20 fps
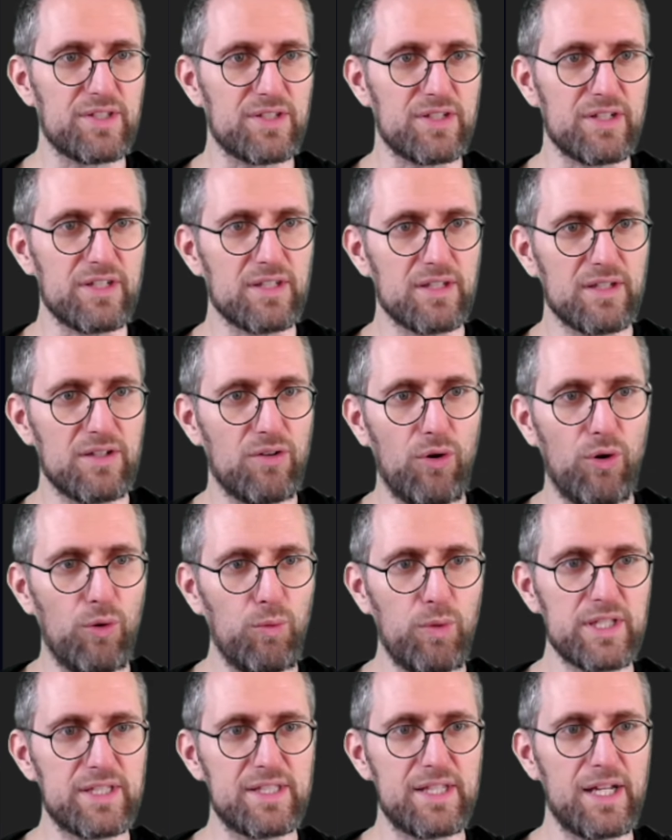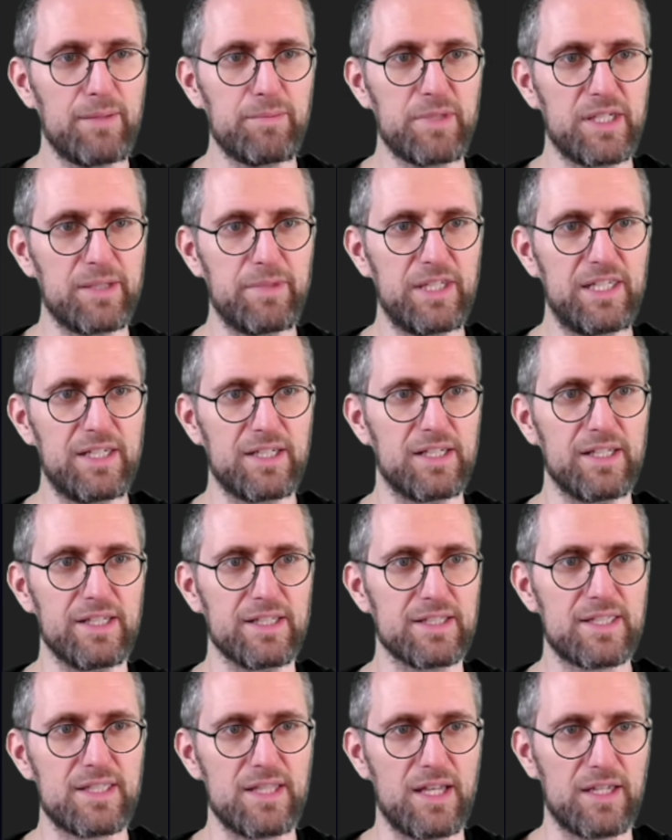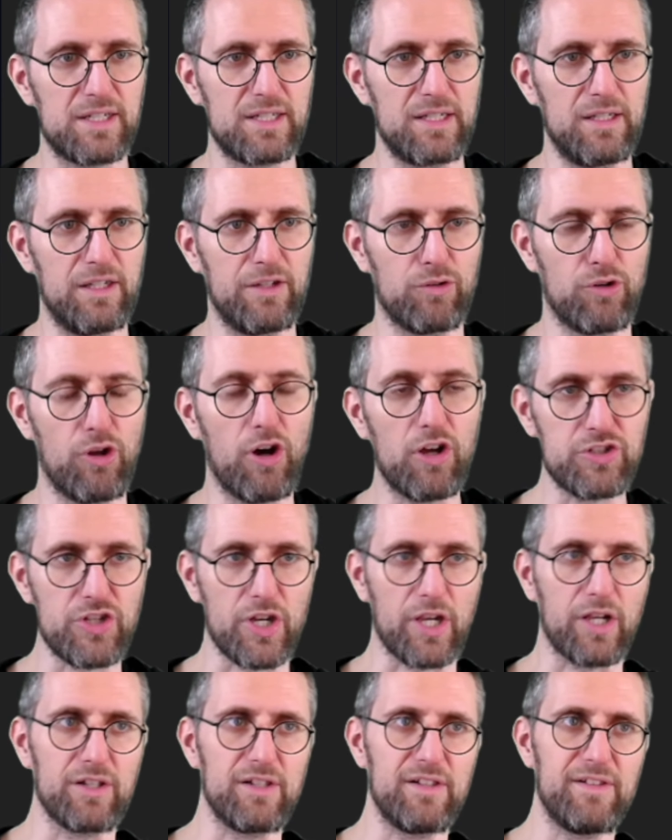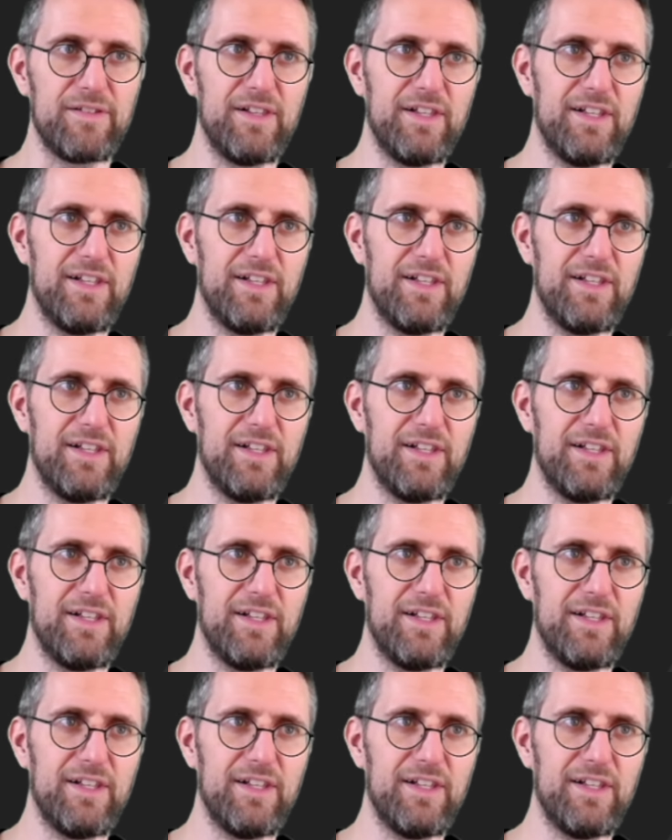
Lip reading: they always tell me immediately it's not teleological.